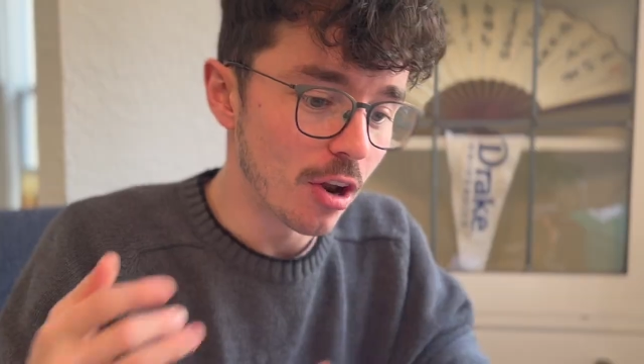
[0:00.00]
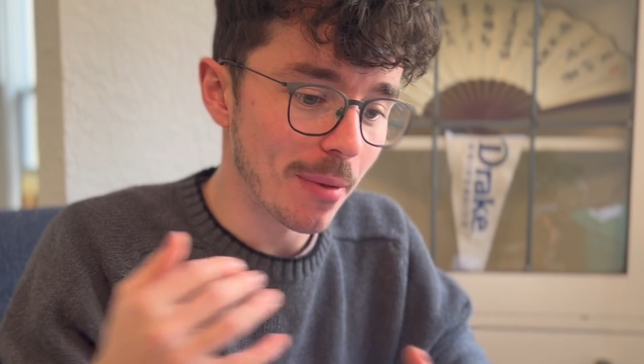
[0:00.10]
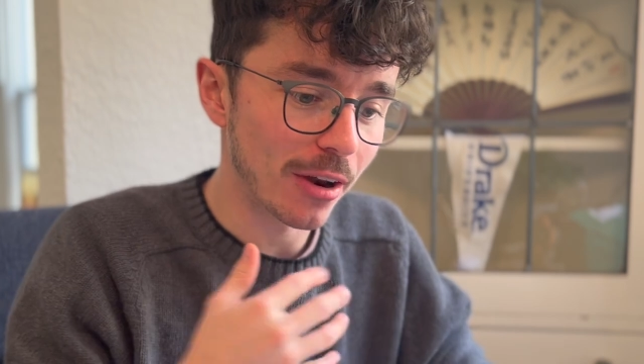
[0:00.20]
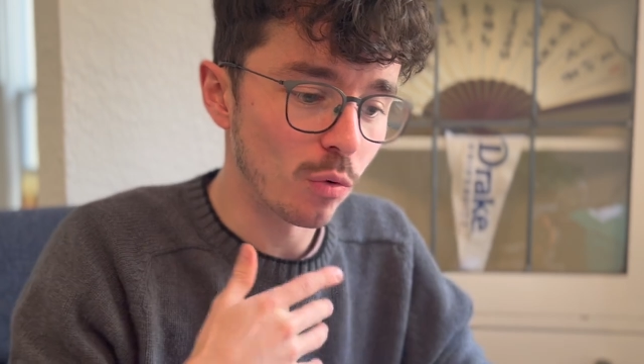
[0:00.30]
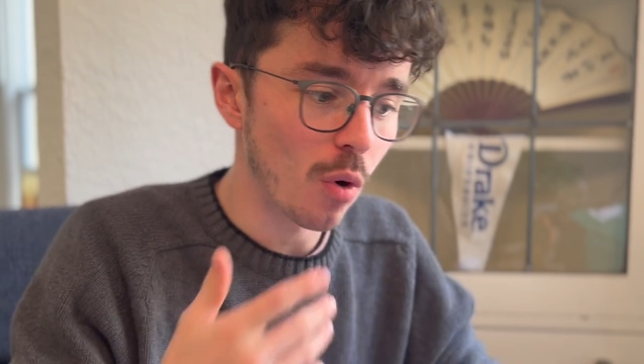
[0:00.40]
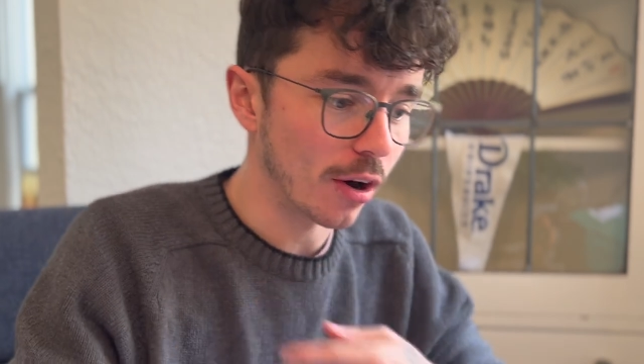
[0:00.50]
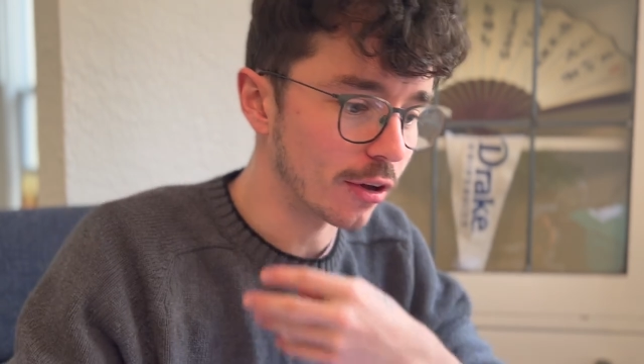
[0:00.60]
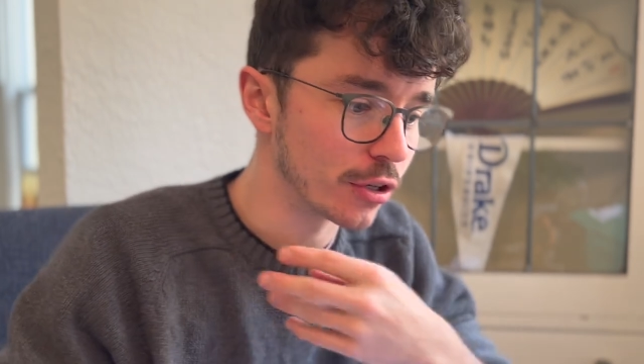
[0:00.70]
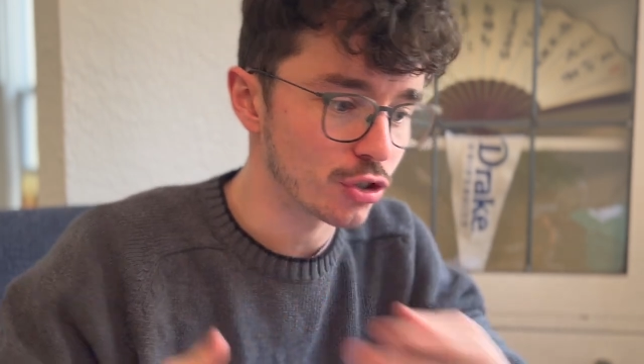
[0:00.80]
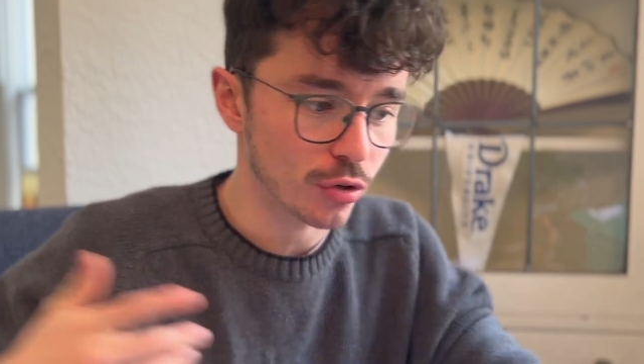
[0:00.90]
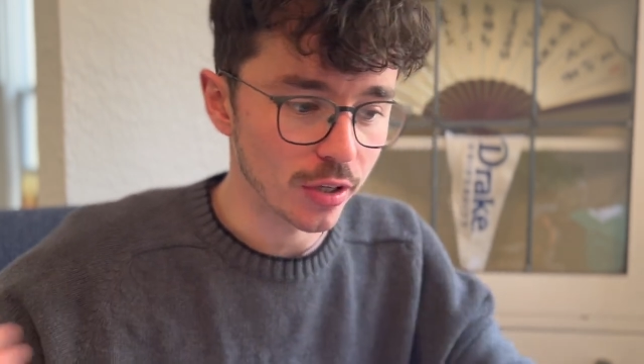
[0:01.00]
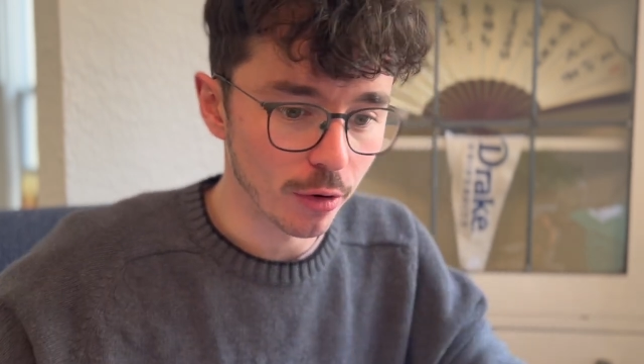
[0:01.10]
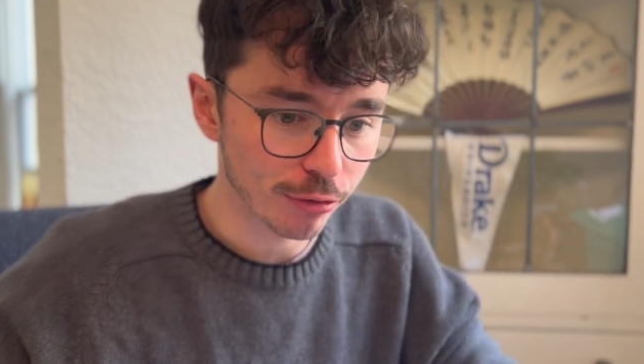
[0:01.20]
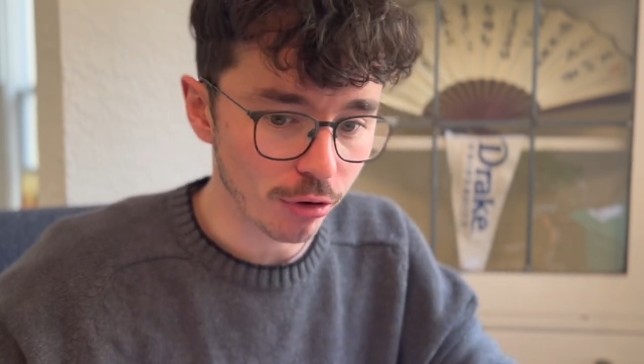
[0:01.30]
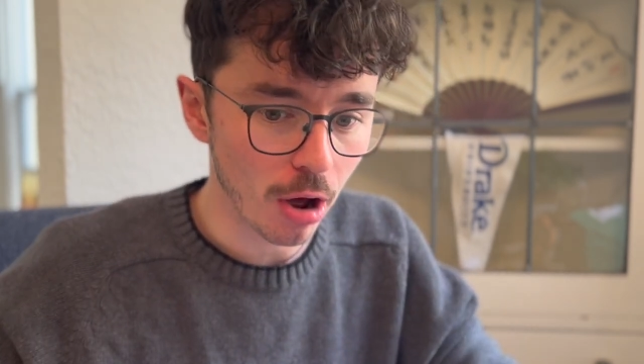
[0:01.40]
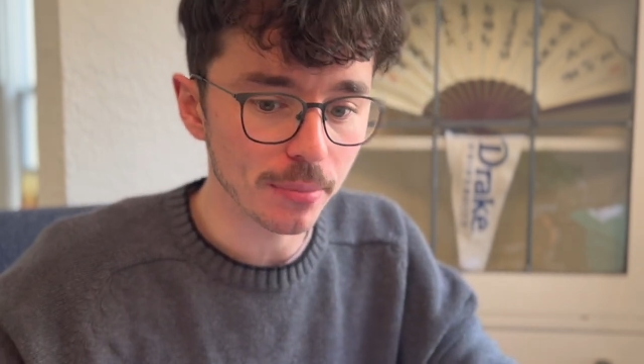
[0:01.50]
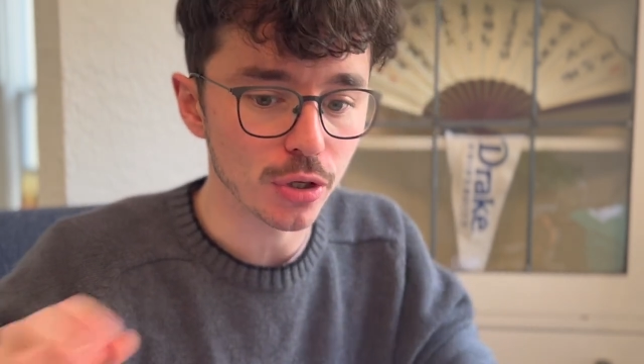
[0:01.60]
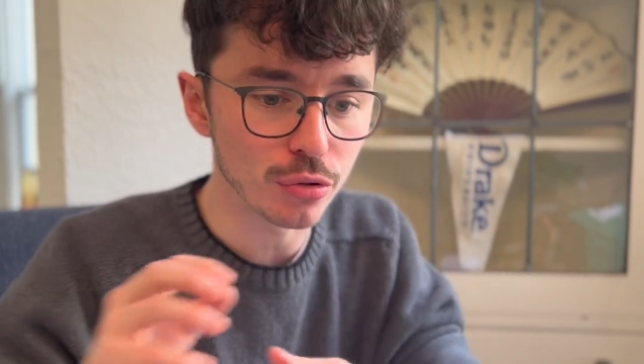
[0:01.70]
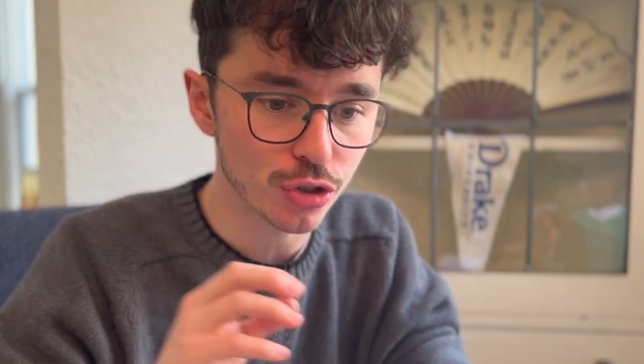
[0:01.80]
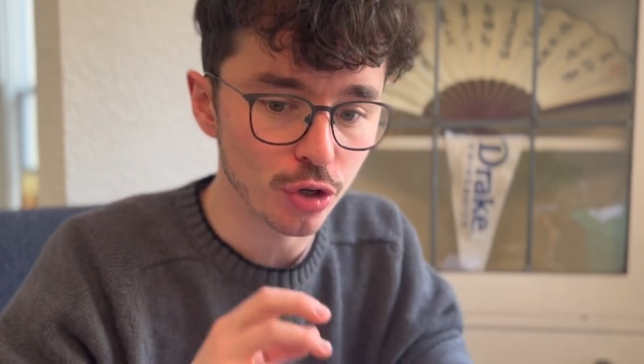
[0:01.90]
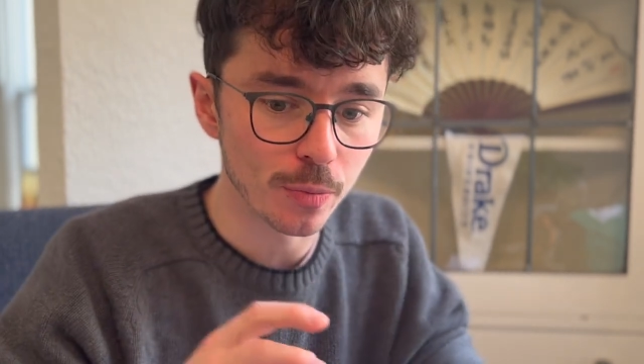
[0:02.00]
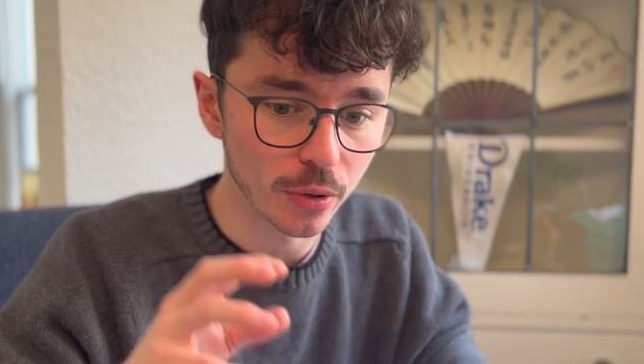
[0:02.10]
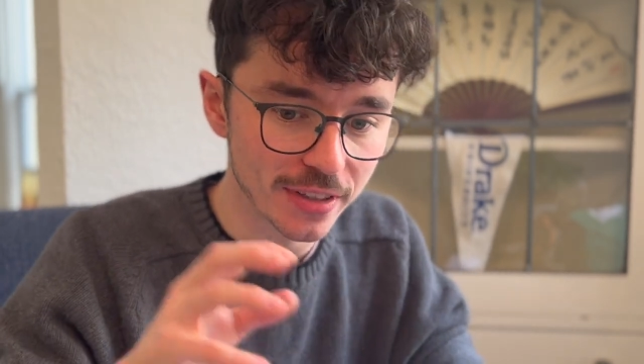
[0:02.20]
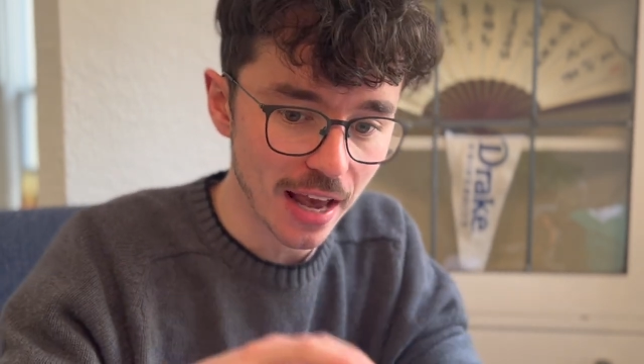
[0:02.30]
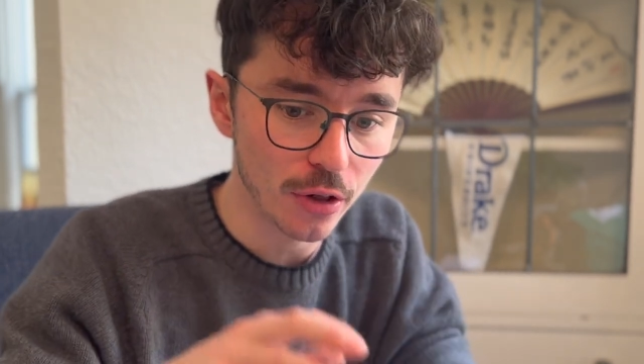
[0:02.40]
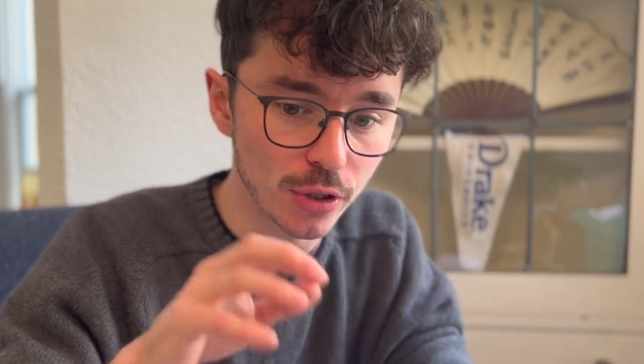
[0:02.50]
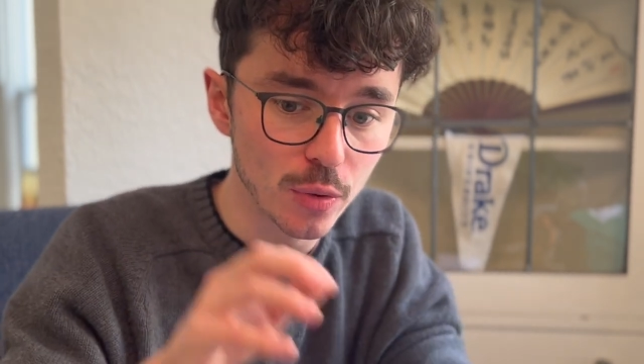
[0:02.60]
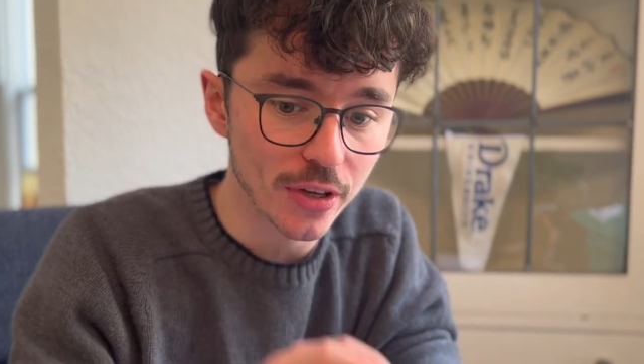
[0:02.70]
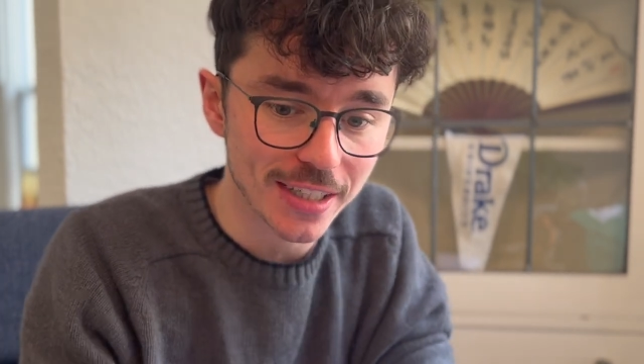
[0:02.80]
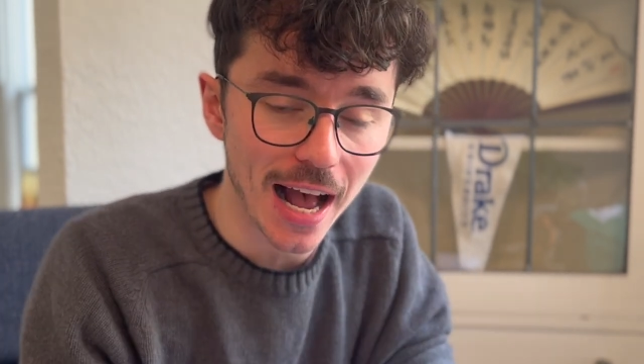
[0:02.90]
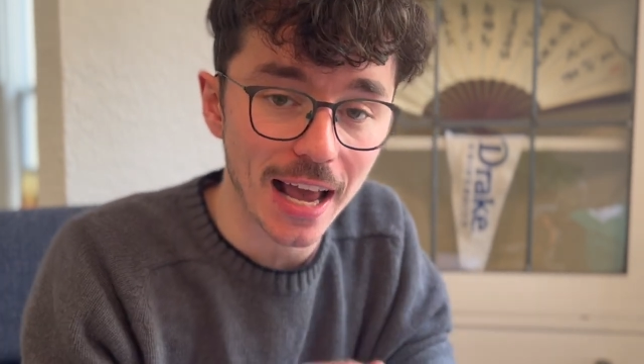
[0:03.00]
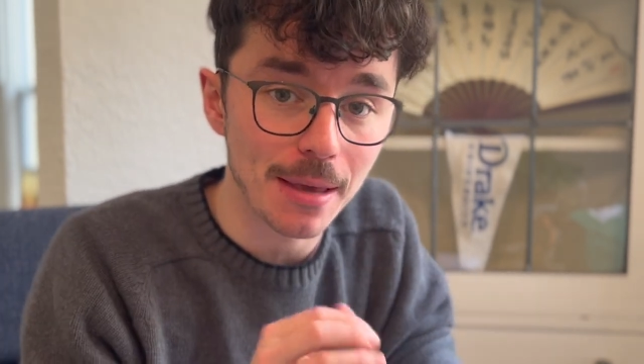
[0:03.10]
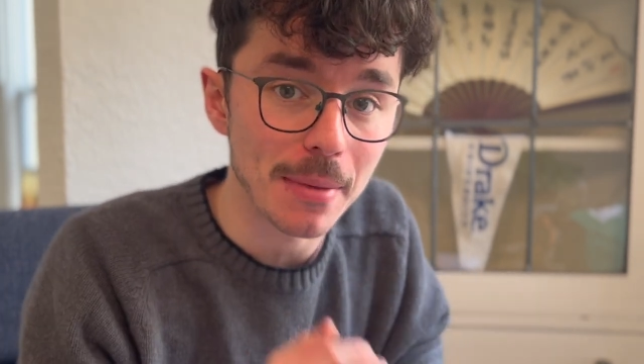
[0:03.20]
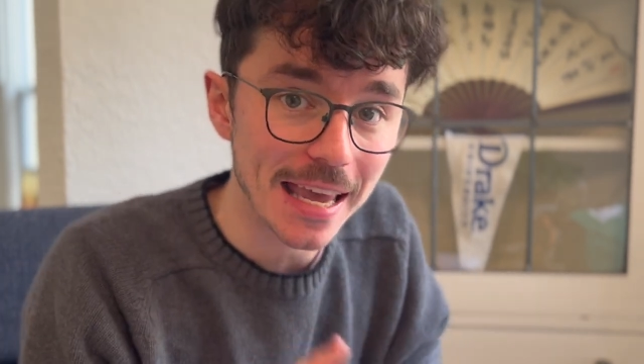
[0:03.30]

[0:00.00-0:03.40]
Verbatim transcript: no matter what country you're from, YouTube will tell you the time